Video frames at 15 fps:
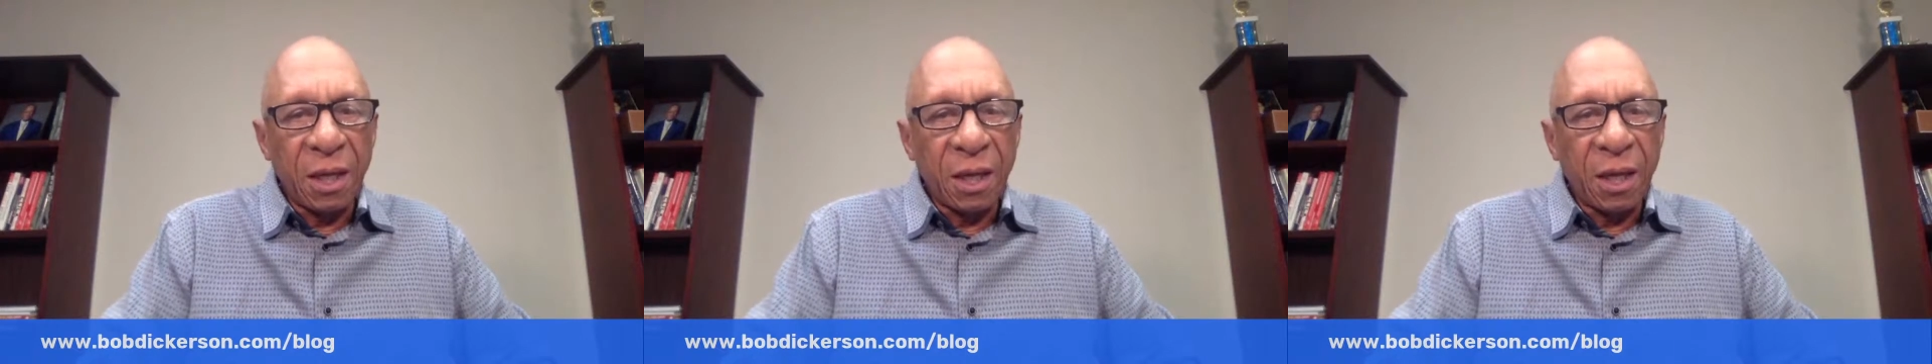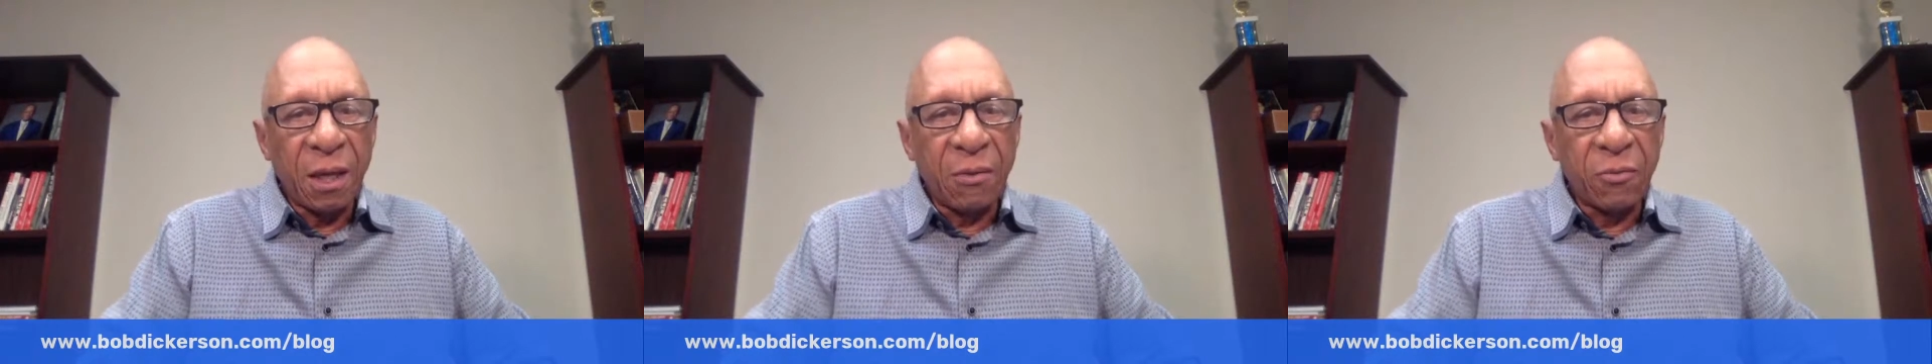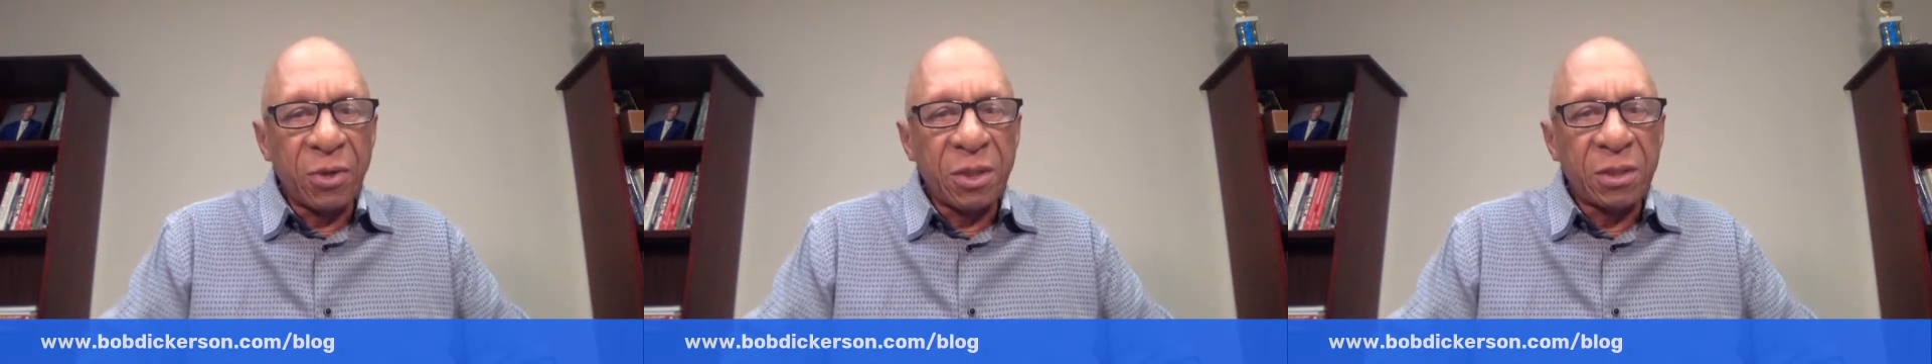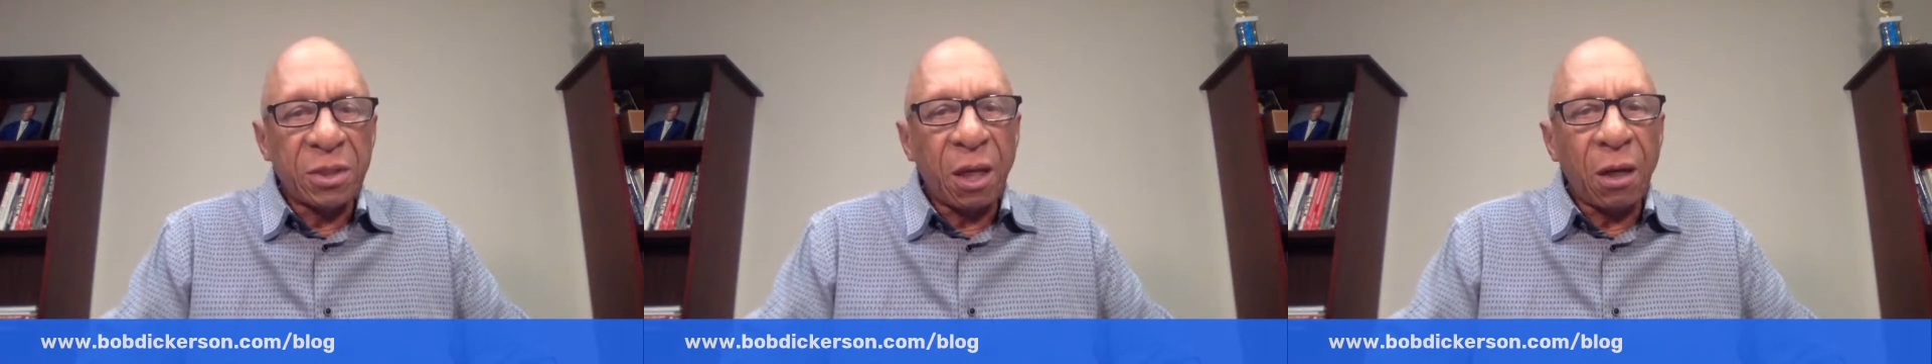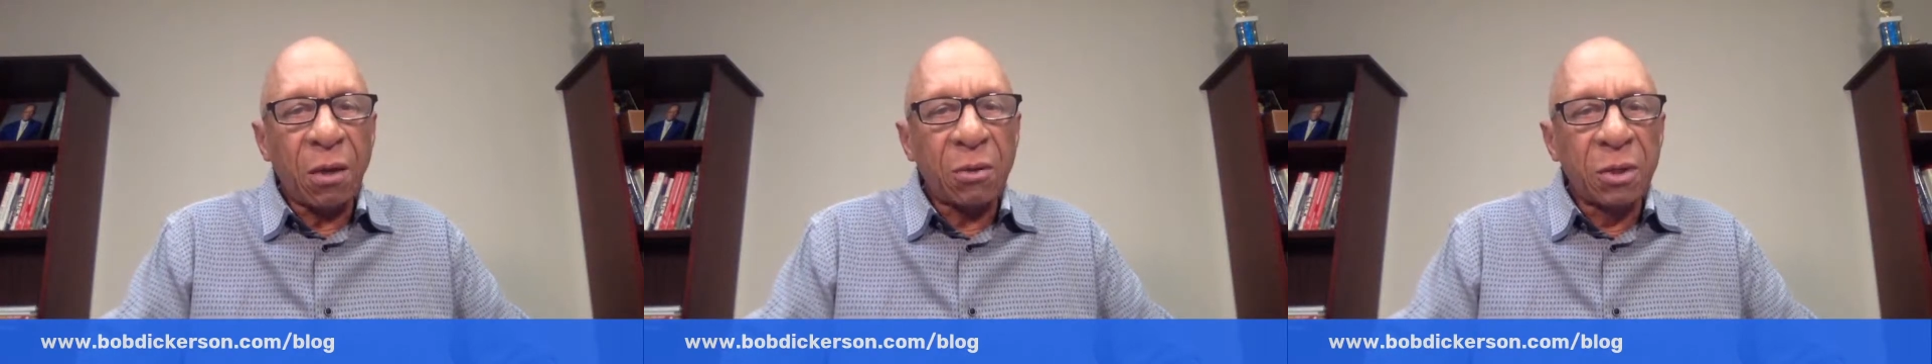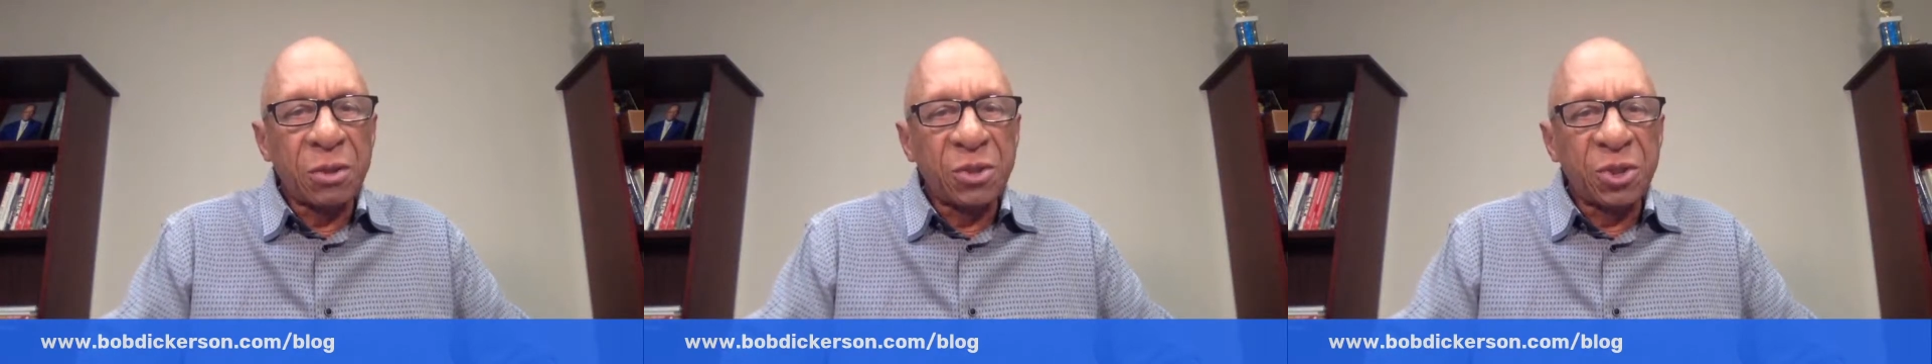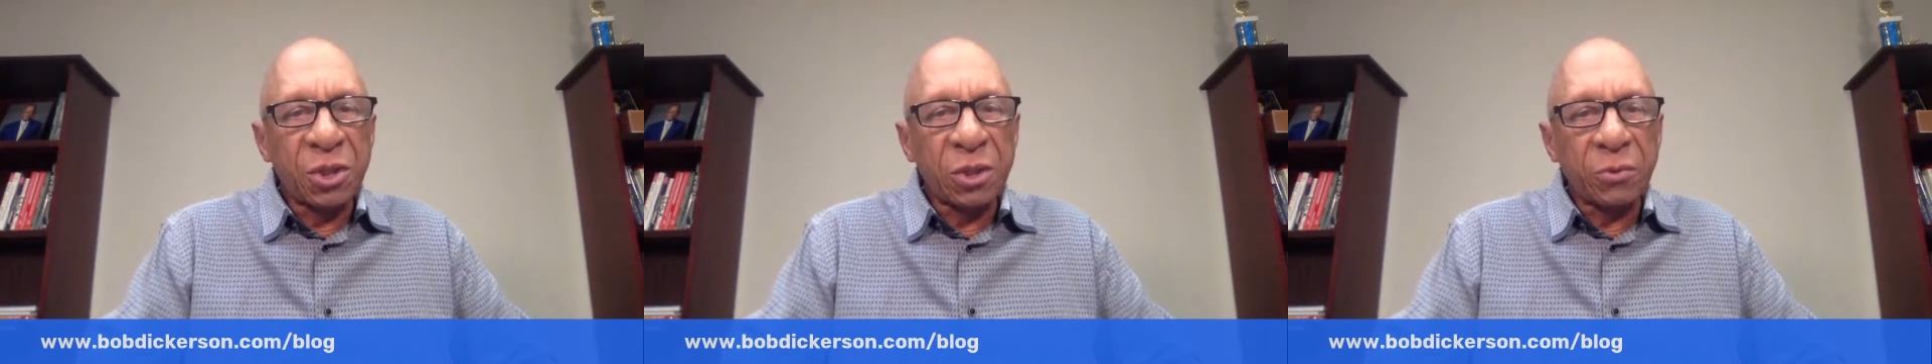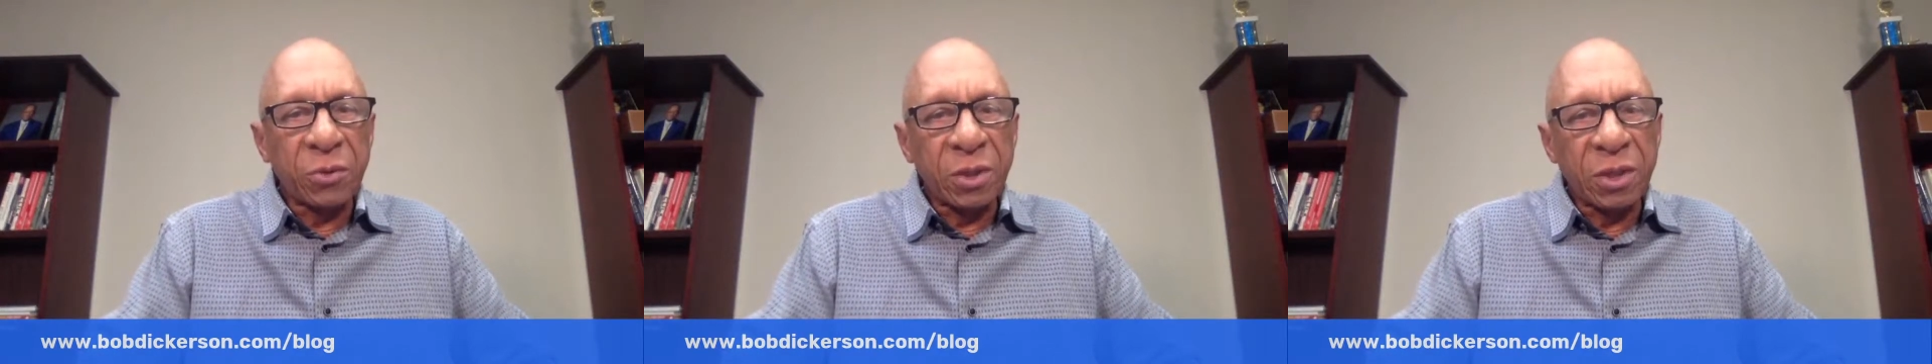And we talk
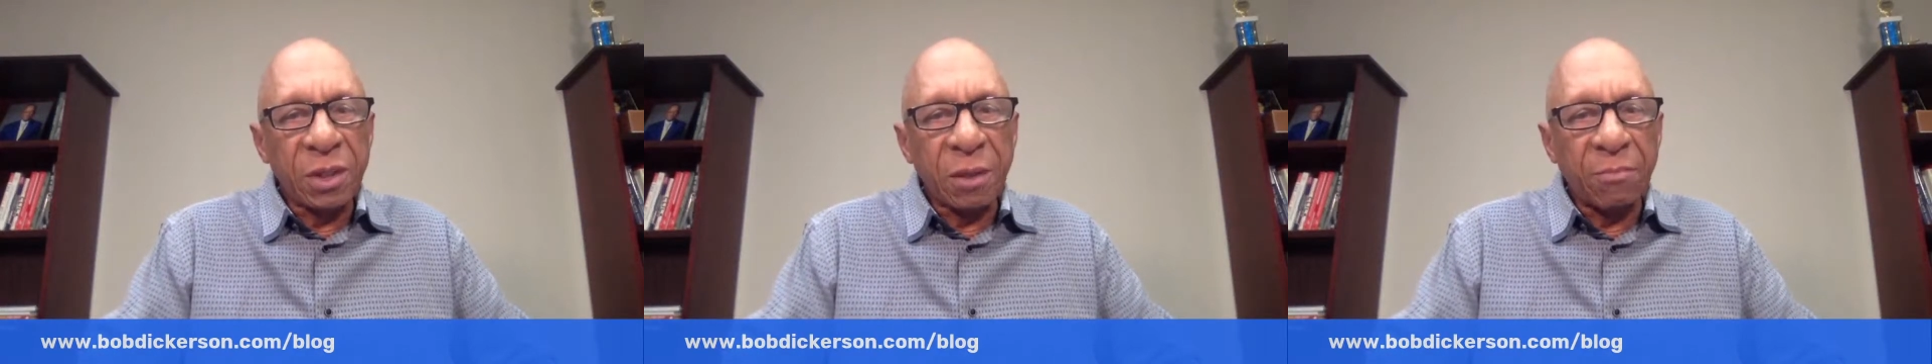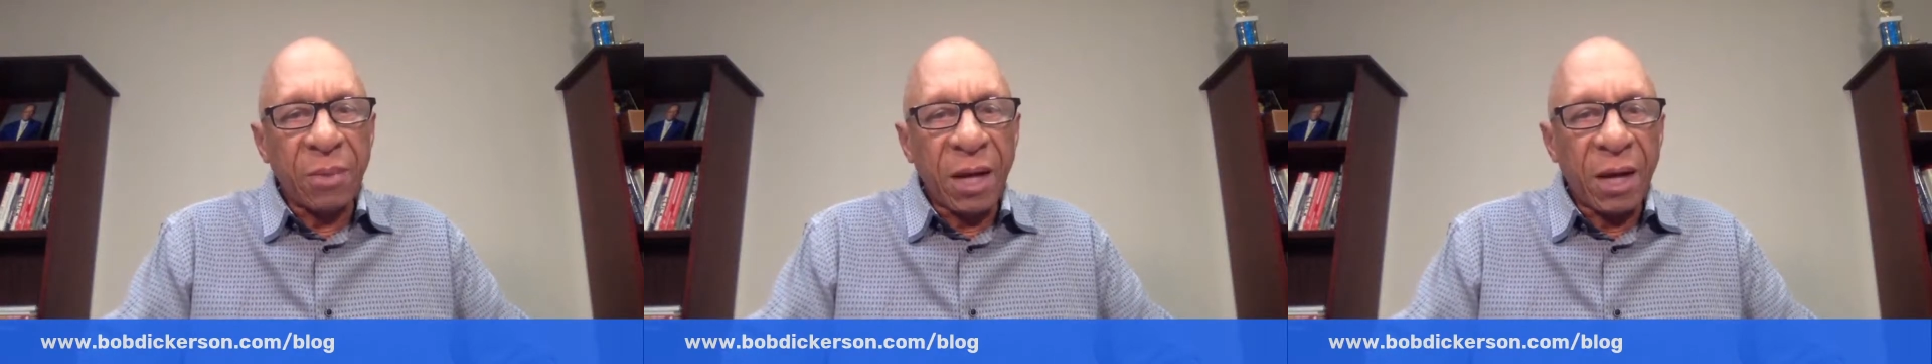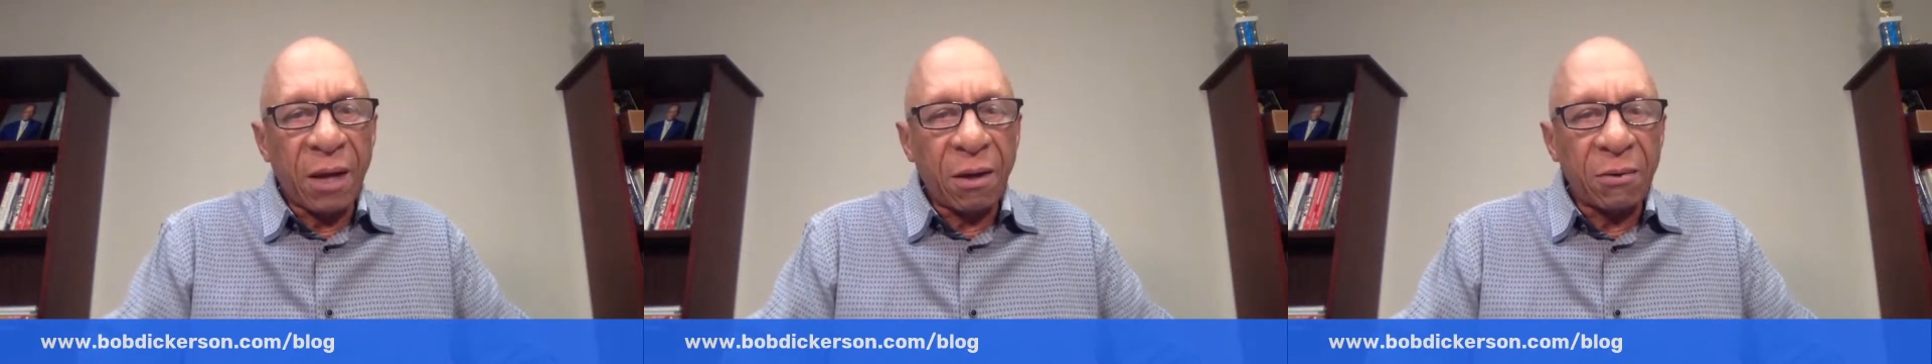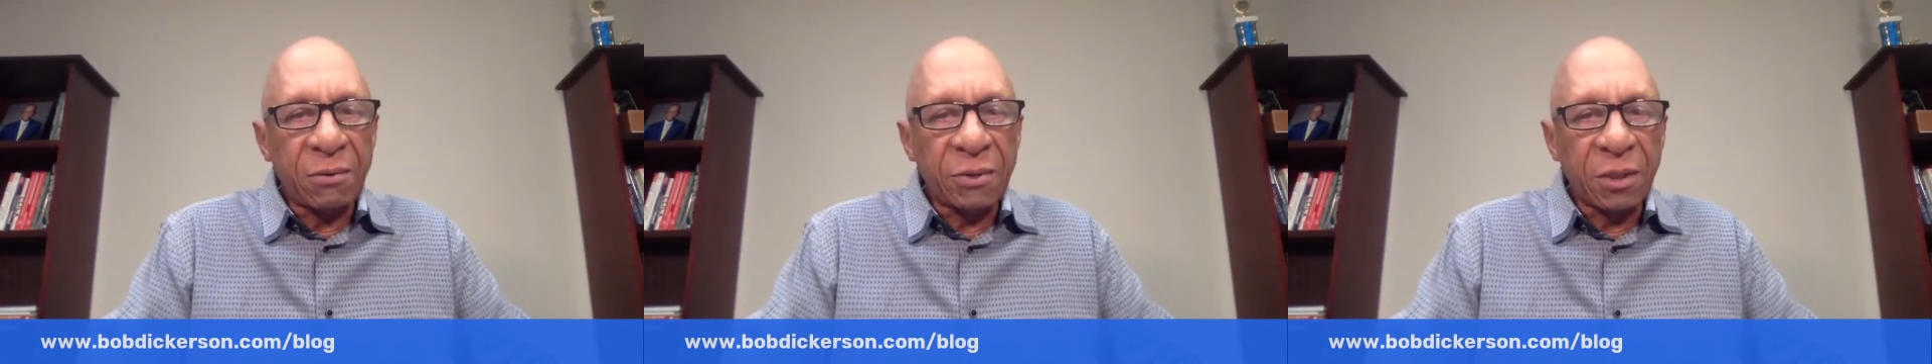generally about